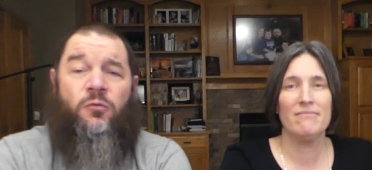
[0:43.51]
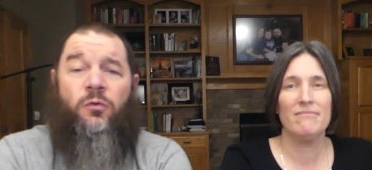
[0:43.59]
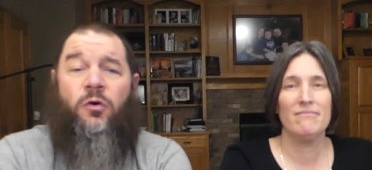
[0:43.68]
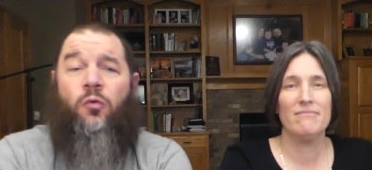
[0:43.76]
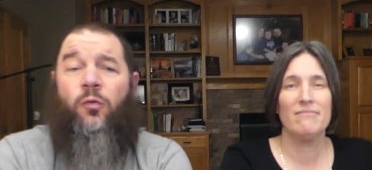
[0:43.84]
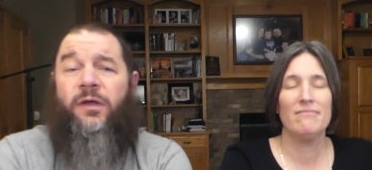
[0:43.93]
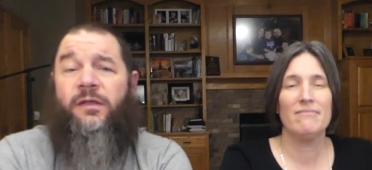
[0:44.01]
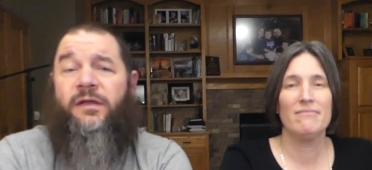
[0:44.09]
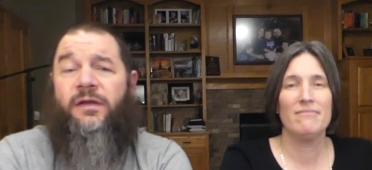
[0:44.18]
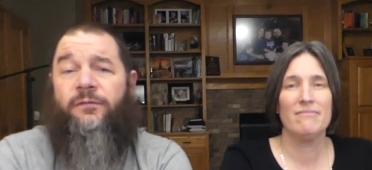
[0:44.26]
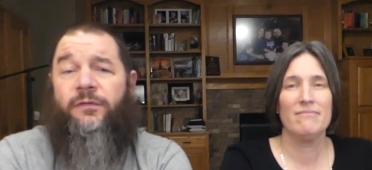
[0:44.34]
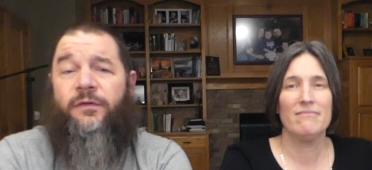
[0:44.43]
Speaker 1: We'll quickly
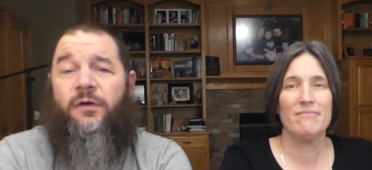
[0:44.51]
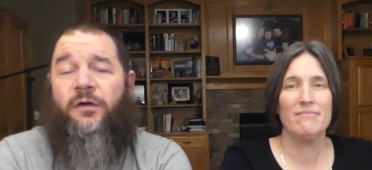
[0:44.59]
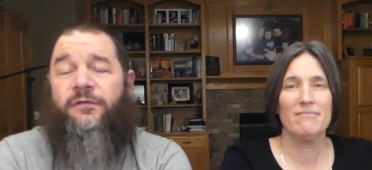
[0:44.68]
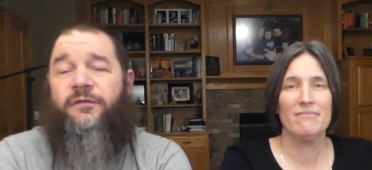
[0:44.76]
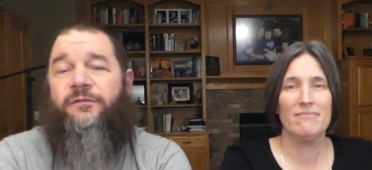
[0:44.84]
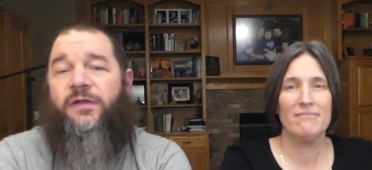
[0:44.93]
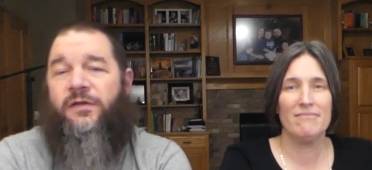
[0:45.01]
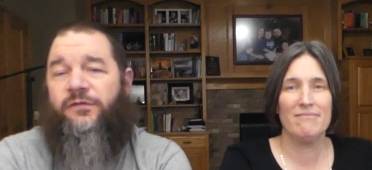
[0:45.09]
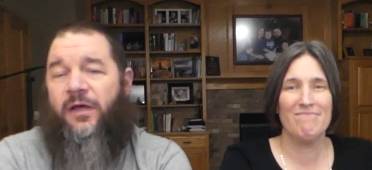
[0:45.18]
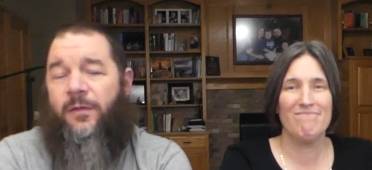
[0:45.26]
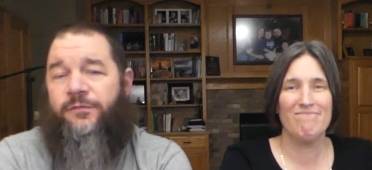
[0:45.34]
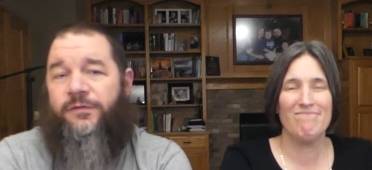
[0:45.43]
cover the cost of each
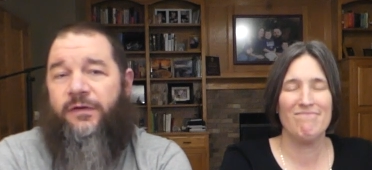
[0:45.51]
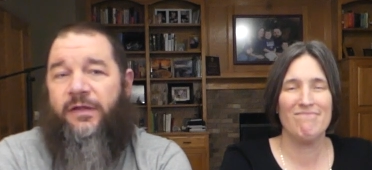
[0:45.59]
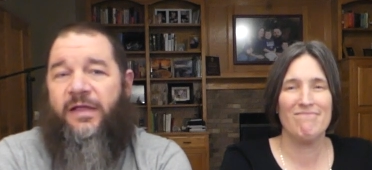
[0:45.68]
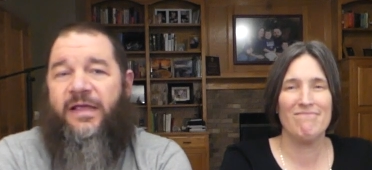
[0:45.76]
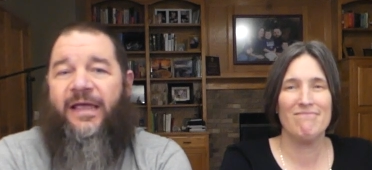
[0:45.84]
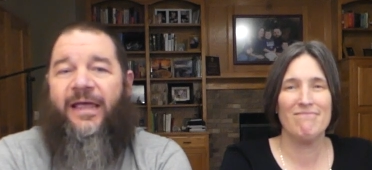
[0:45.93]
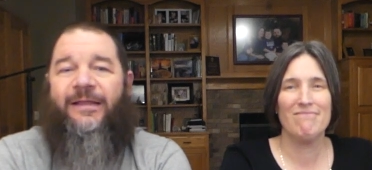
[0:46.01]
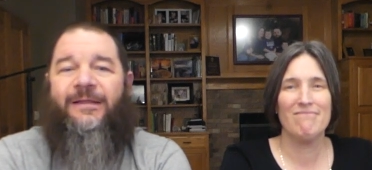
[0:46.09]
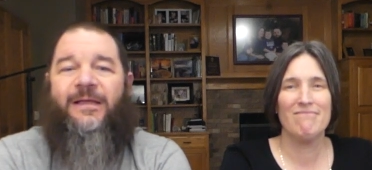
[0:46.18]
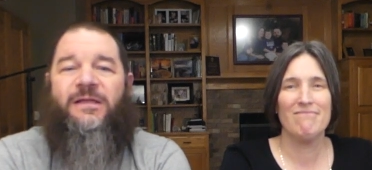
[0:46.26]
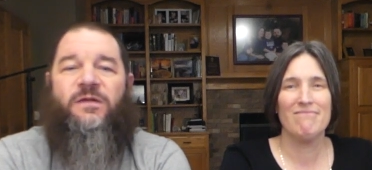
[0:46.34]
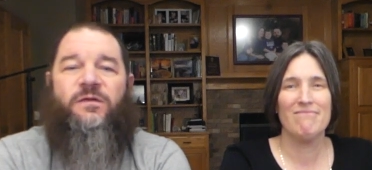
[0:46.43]
option and
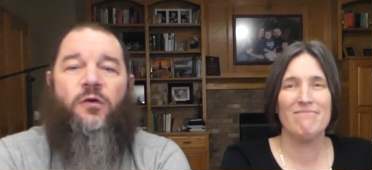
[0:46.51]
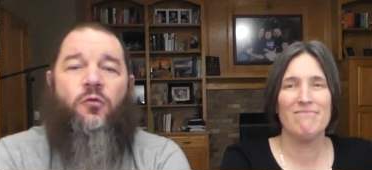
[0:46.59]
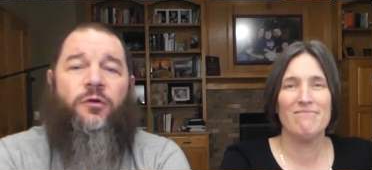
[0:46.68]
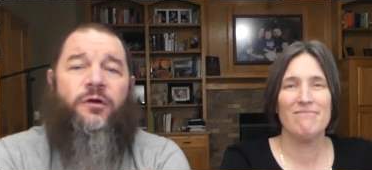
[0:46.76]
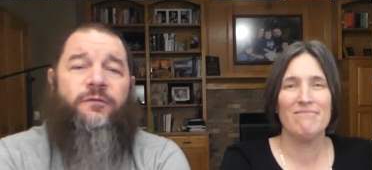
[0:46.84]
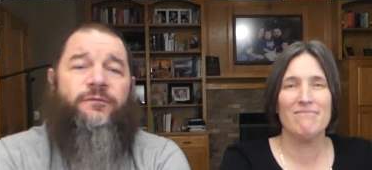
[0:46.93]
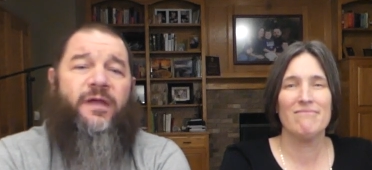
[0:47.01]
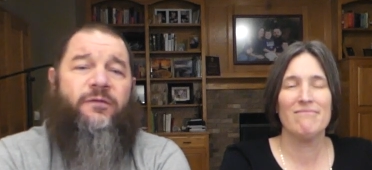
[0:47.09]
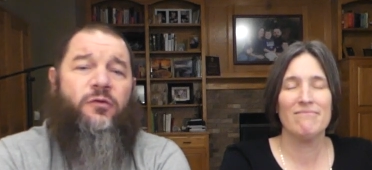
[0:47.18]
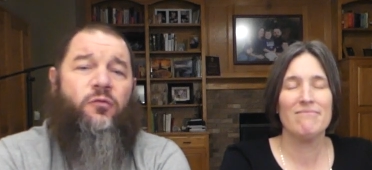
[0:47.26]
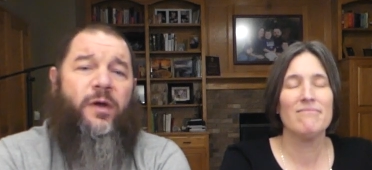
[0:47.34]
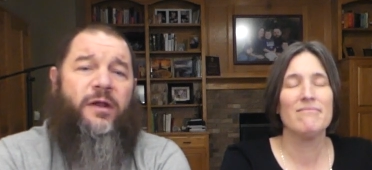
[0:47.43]
let you know what our
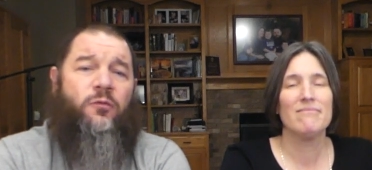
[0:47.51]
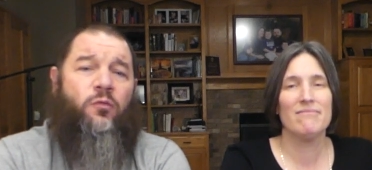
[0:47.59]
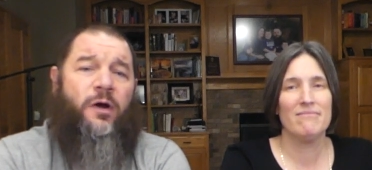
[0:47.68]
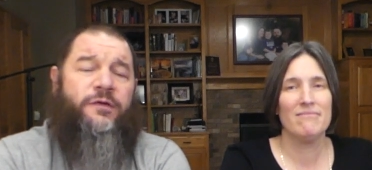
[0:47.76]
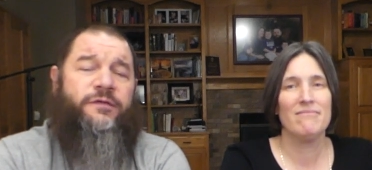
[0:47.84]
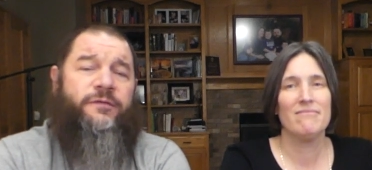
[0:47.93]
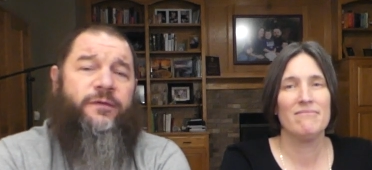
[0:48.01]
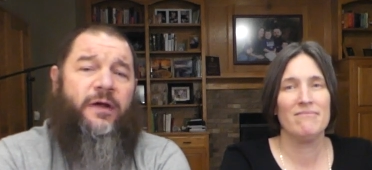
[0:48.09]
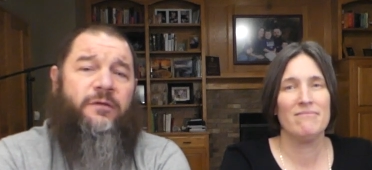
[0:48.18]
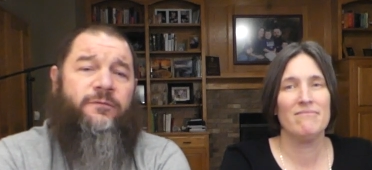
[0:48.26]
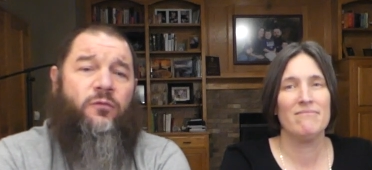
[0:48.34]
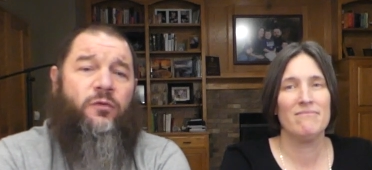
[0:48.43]
favorite way to watch the
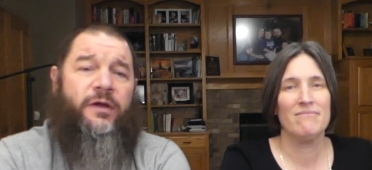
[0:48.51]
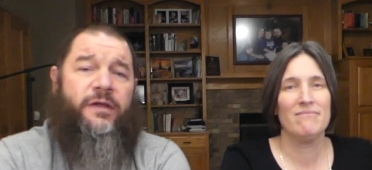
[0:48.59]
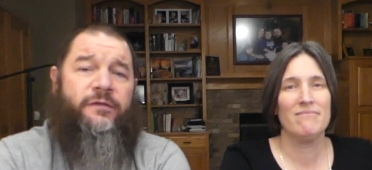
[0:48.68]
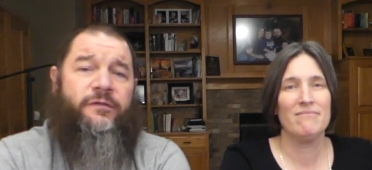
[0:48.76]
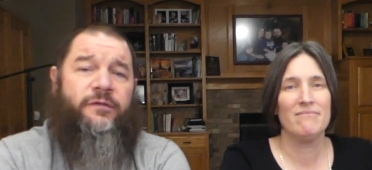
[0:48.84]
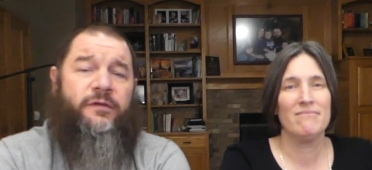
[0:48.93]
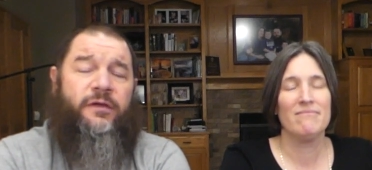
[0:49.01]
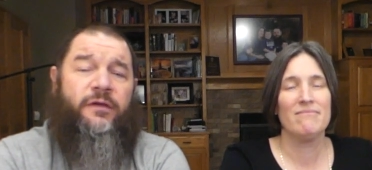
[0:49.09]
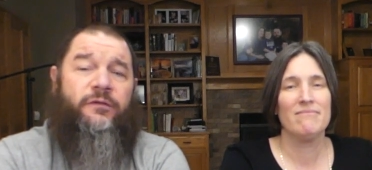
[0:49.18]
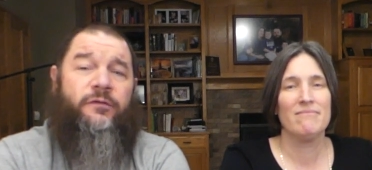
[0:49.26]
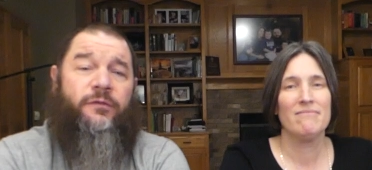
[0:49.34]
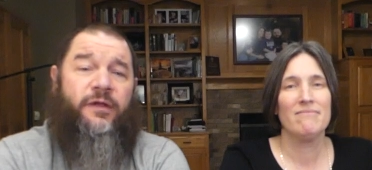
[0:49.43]
Final Four is.
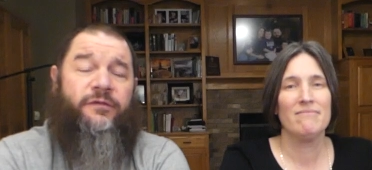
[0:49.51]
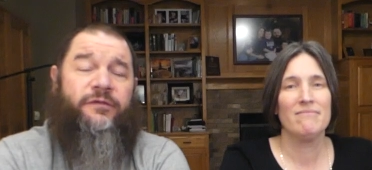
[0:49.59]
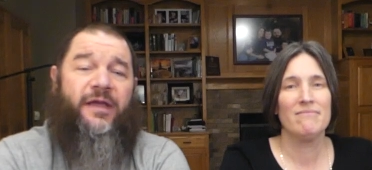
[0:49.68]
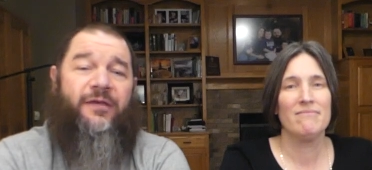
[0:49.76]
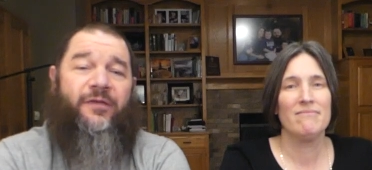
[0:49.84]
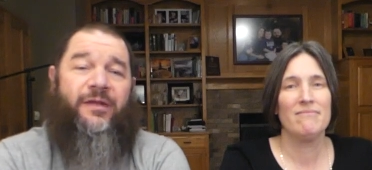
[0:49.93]
So let's dive